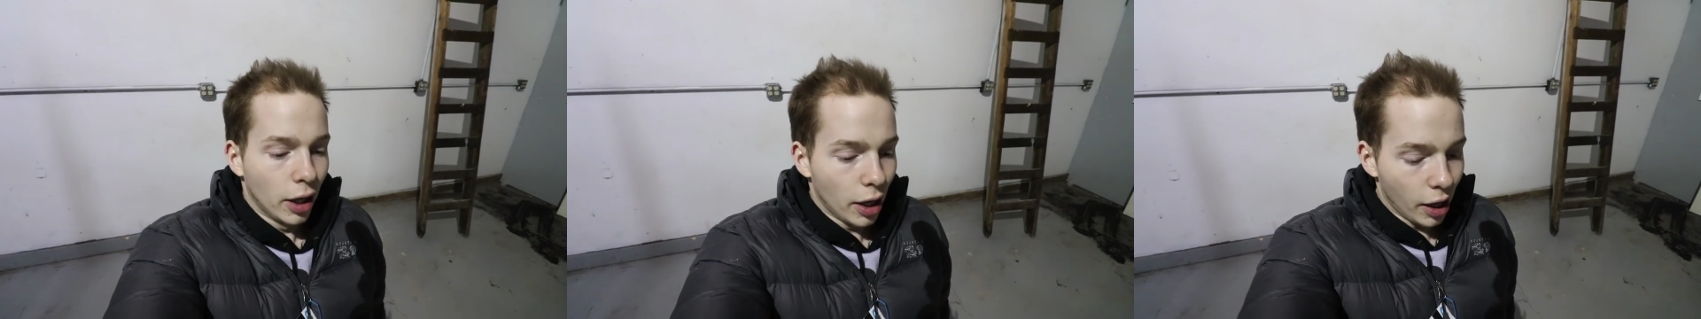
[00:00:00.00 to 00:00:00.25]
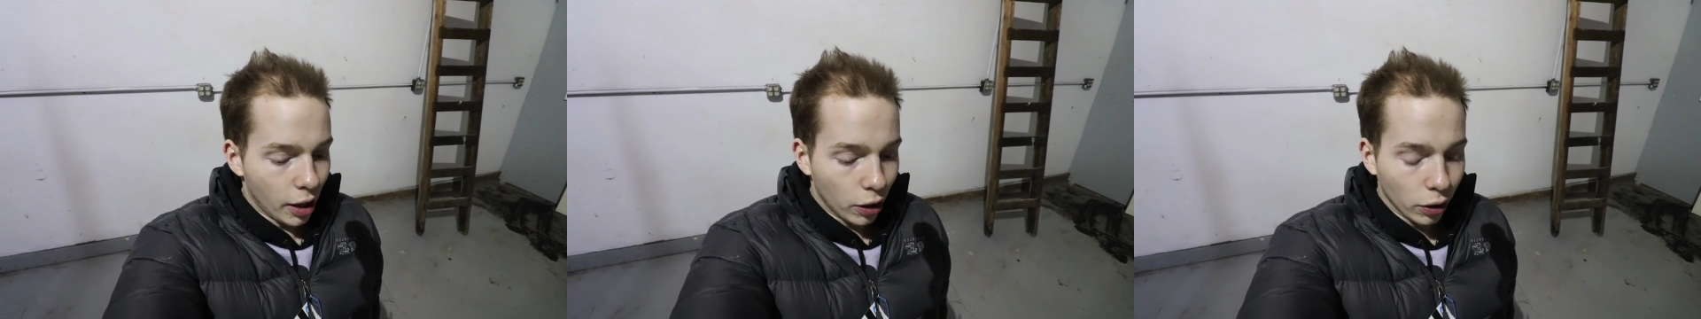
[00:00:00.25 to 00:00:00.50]

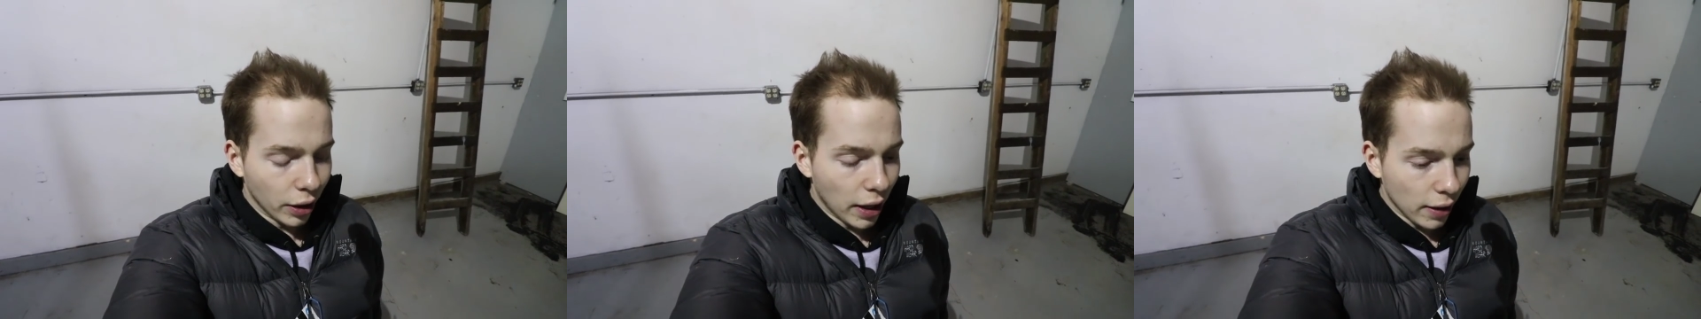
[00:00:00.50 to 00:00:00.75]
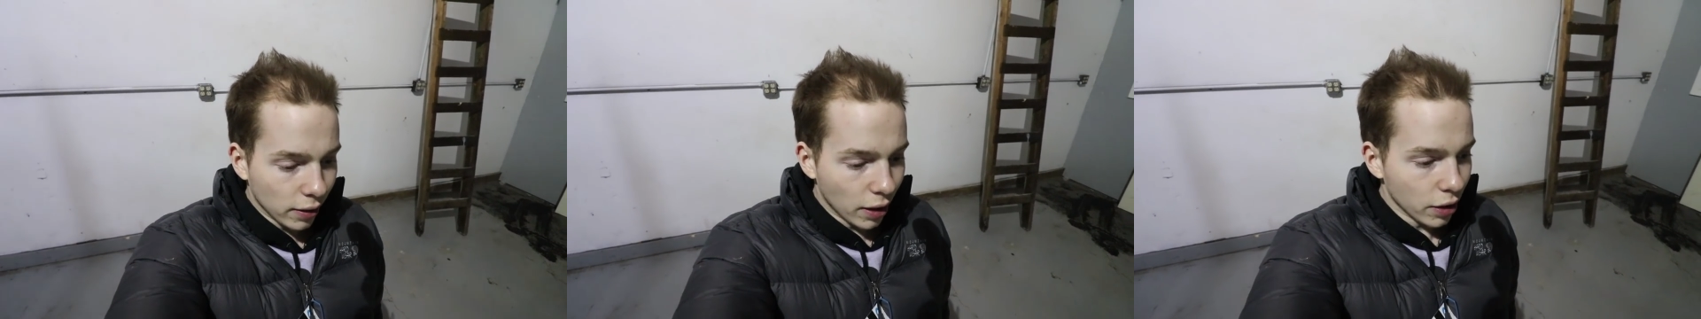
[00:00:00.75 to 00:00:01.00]
early
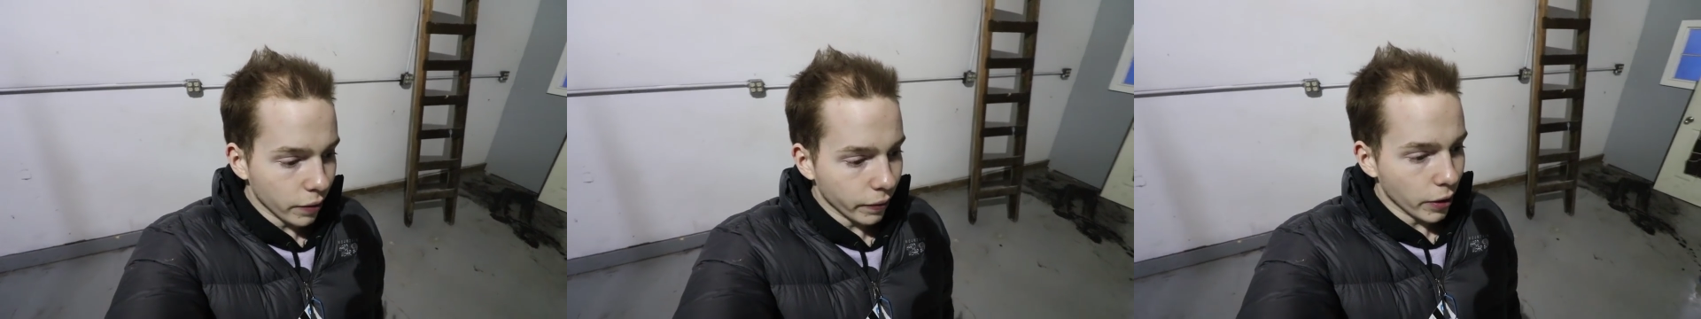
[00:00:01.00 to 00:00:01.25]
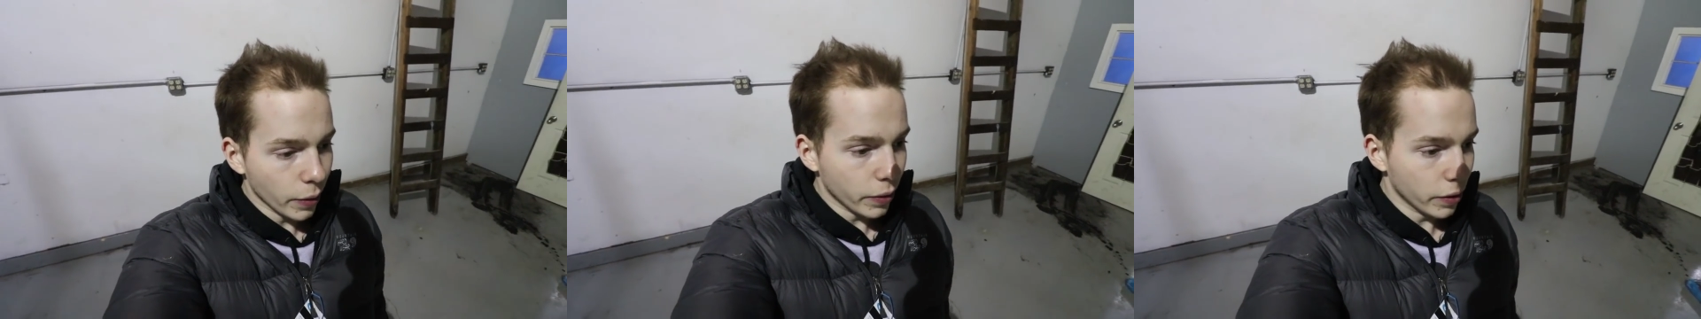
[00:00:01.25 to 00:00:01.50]
cancellation
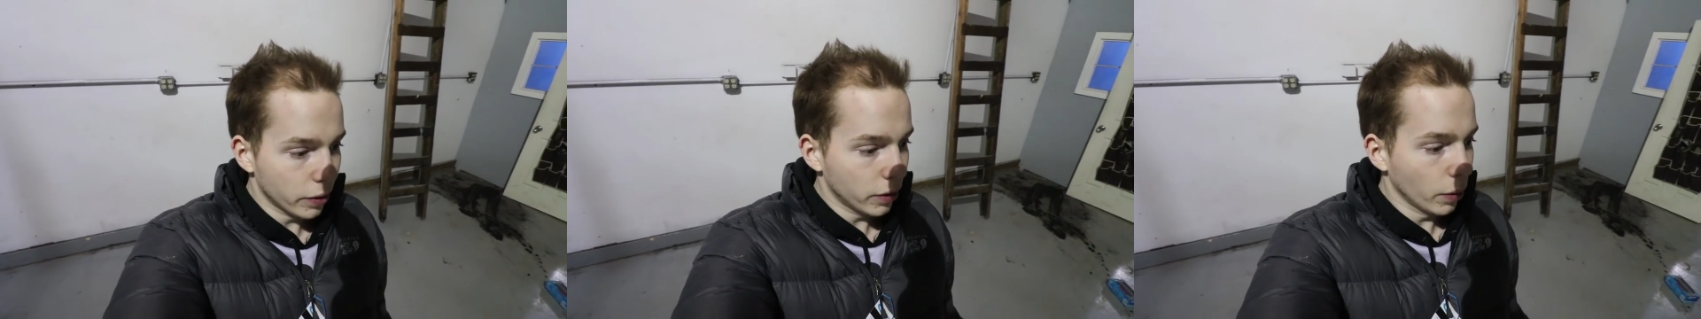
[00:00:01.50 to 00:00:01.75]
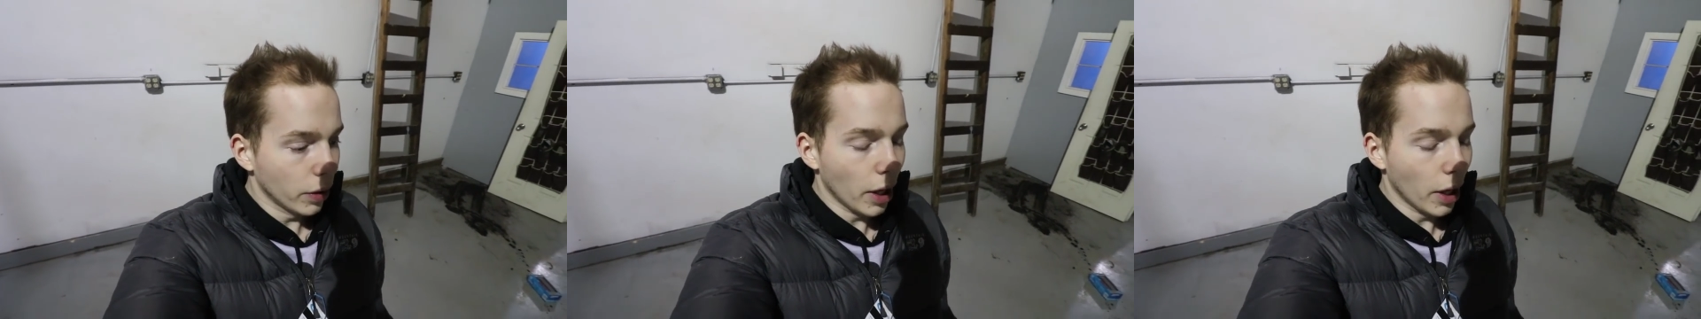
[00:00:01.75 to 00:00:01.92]
fee, which is so